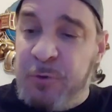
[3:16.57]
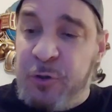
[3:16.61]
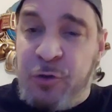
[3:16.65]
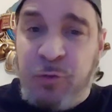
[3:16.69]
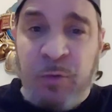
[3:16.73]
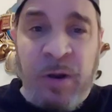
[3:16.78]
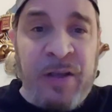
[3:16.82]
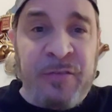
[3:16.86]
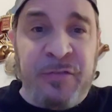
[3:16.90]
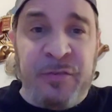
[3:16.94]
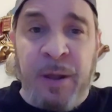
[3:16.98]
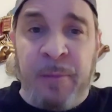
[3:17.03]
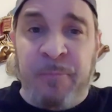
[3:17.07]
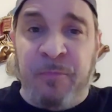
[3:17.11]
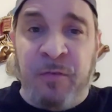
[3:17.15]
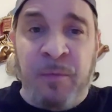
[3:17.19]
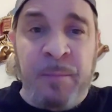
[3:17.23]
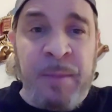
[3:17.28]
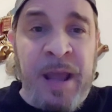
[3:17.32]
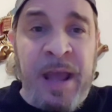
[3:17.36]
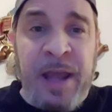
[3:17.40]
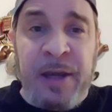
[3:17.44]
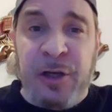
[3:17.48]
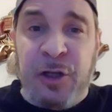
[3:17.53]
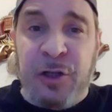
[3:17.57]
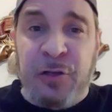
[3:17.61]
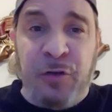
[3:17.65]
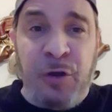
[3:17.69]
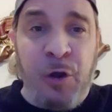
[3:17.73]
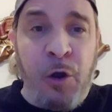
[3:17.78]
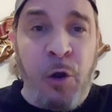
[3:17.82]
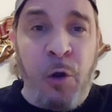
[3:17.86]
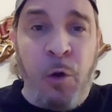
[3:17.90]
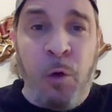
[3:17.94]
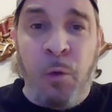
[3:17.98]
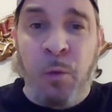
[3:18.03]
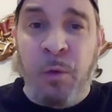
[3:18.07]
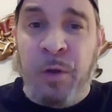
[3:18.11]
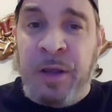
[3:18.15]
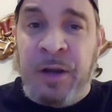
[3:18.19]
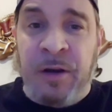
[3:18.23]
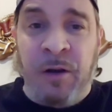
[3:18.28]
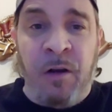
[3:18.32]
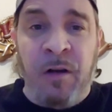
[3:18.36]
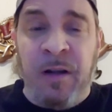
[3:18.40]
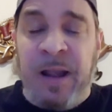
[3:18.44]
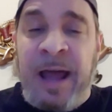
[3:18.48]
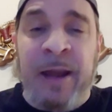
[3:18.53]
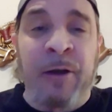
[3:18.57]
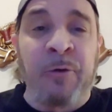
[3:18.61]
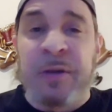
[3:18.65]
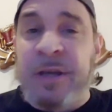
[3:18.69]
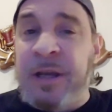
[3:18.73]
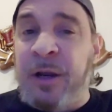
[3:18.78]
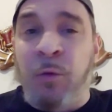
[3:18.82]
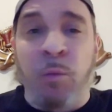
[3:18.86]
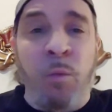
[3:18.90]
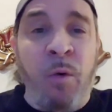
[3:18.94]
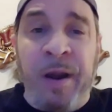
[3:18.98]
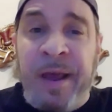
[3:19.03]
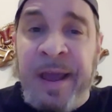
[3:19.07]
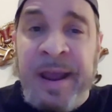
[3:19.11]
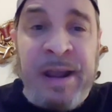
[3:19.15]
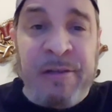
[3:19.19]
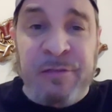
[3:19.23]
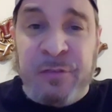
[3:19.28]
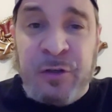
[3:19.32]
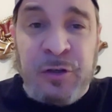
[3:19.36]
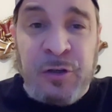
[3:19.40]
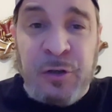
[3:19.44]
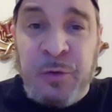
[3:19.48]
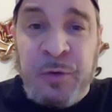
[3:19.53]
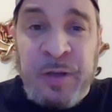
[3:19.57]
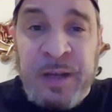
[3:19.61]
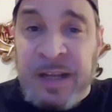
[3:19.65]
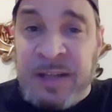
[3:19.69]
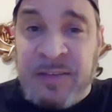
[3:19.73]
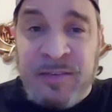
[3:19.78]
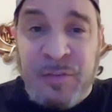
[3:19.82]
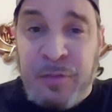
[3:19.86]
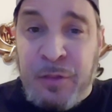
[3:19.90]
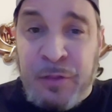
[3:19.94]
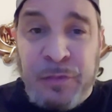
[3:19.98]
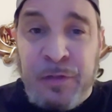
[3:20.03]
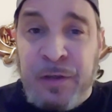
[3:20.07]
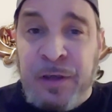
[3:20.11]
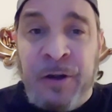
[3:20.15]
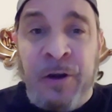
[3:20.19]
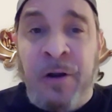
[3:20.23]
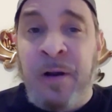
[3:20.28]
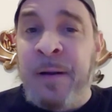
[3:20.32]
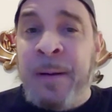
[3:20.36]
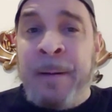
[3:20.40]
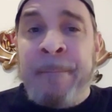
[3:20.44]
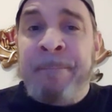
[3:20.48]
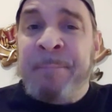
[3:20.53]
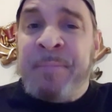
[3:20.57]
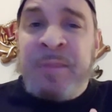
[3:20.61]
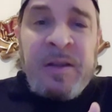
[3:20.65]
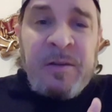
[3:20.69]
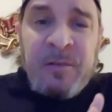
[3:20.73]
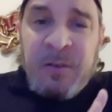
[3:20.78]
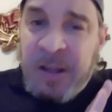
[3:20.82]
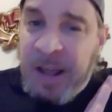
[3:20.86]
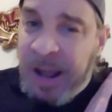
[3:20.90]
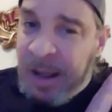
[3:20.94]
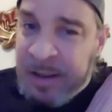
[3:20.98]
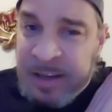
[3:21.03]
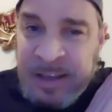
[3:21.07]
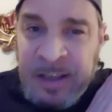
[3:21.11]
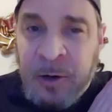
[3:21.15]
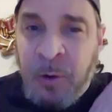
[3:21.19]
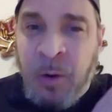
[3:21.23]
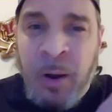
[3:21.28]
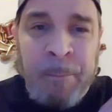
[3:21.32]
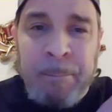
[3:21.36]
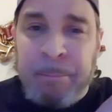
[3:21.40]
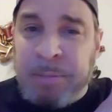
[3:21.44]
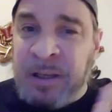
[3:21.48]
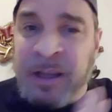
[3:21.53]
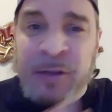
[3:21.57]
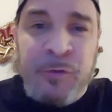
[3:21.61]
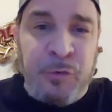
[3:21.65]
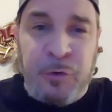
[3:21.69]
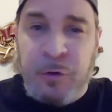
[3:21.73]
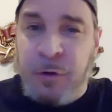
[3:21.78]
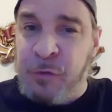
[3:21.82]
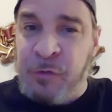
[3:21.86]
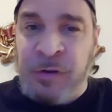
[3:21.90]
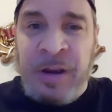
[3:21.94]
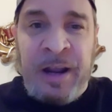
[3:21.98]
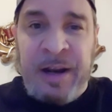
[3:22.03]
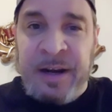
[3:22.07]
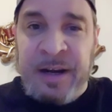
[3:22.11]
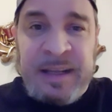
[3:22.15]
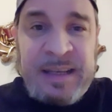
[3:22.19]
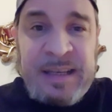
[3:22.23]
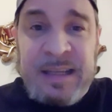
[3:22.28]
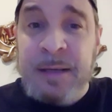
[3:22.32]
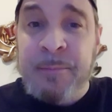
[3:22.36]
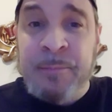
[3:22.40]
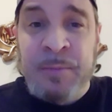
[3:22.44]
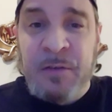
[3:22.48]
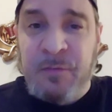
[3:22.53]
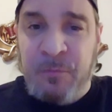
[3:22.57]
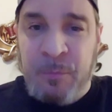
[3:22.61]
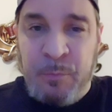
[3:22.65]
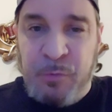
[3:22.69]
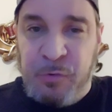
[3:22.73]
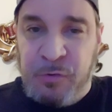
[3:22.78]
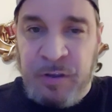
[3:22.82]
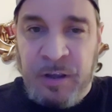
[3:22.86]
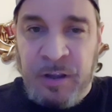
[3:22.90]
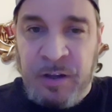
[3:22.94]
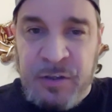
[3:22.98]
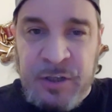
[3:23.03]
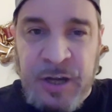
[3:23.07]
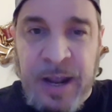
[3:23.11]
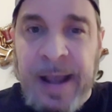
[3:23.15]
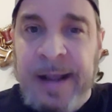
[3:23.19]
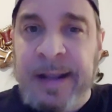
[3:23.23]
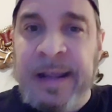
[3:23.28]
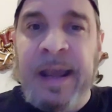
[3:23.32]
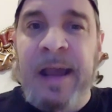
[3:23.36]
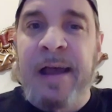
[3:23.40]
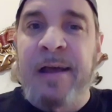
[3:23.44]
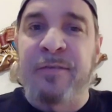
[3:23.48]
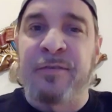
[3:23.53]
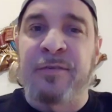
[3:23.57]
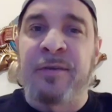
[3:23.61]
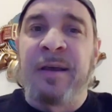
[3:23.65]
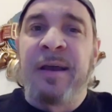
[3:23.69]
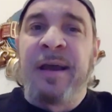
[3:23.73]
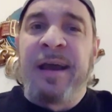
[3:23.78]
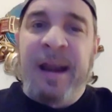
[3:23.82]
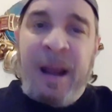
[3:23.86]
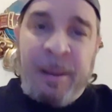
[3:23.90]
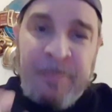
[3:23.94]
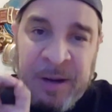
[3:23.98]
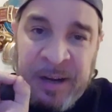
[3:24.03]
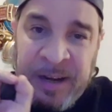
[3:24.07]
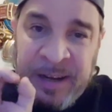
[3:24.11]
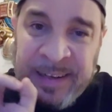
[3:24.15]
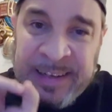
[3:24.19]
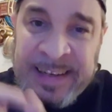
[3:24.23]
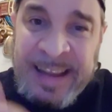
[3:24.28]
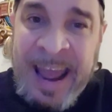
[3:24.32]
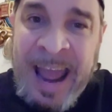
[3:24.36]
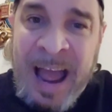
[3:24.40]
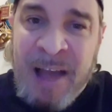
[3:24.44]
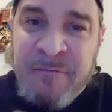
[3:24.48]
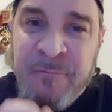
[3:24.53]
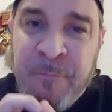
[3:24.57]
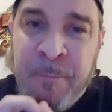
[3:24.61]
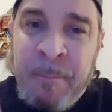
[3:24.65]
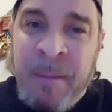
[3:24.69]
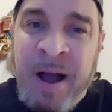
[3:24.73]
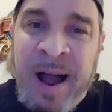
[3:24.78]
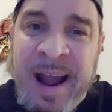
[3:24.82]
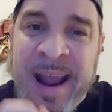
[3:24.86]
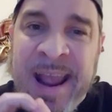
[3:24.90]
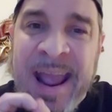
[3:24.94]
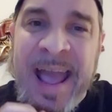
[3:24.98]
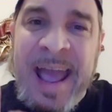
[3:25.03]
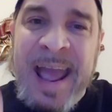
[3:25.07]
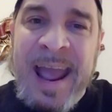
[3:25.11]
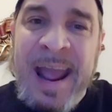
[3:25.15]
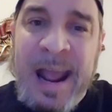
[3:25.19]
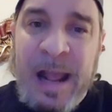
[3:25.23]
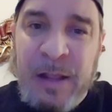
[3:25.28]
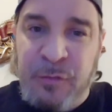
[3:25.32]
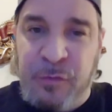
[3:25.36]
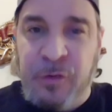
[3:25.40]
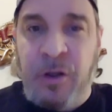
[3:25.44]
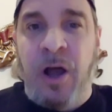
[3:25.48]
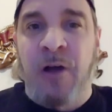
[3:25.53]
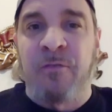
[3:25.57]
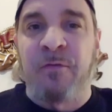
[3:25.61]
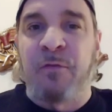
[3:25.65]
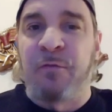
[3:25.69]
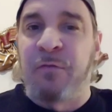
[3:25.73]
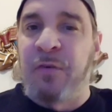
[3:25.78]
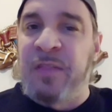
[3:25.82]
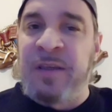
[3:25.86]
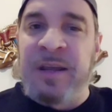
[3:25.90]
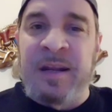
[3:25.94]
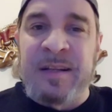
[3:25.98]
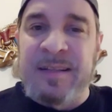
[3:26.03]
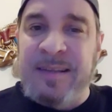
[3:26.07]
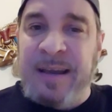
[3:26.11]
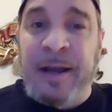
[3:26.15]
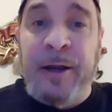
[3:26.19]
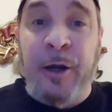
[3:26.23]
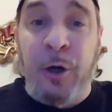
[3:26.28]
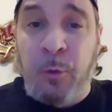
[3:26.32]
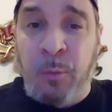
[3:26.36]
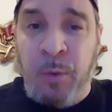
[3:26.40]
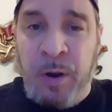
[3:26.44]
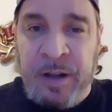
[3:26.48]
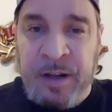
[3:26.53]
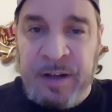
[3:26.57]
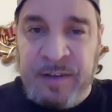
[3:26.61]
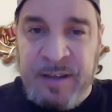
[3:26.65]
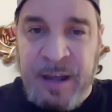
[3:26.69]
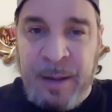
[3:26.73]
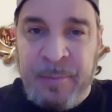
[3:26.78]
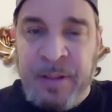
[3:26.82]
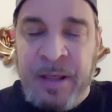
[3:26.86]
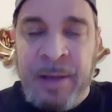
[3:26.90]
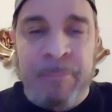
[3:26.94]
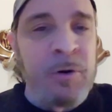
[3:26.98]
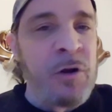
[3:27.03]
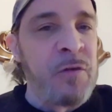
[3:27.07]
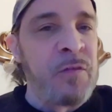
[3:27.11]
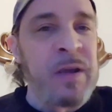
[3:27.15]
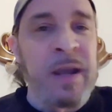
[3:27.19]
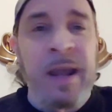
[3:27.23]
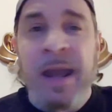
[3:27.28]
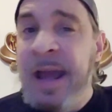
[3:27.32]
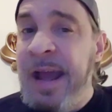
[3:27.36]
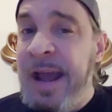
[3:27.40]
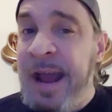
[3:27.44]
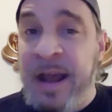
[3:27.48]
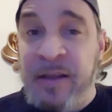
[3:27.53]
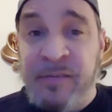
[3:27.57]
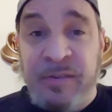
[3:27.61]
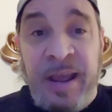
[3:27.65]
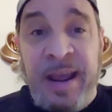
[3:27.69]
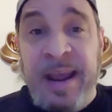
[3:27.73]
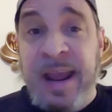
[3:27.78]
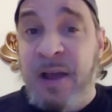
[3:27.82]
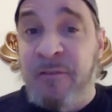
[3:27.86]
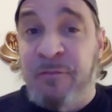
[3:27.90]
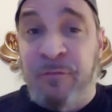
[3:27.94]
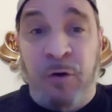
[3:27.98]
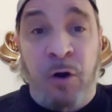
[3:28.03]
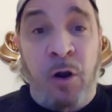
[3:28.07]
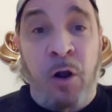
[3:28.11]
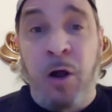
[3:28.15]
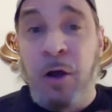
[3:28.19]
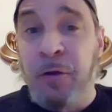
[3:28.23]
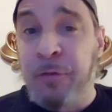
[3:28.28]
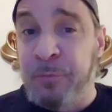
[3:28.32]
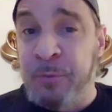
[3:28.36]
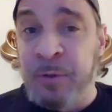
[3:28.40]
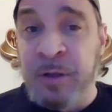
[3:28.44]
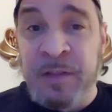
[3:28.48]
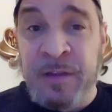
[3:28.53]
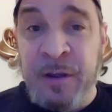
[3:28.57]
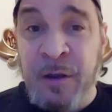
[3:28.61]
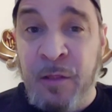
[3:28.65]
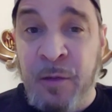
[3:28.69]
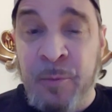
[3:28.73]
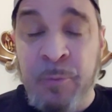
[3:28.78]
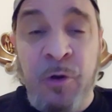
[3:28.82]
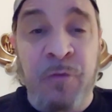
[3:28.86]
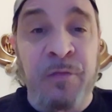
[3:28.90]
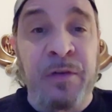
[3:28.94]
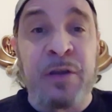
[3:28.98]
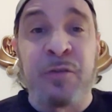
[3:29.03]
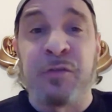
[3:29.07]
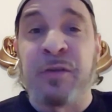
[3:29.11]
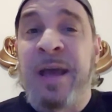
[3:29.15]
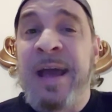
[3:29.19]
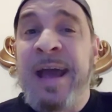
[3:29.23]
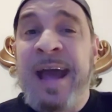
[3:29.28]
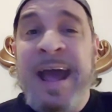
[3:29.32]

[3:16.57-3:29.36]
dress up from head to toe in all. I don't care what I have to do to get to the theater. A blizzard is not going to keep me from seeing Jackass, and I'm going to laugh my ass off for the entire running time of that movie, as I have for all 3 of the other movies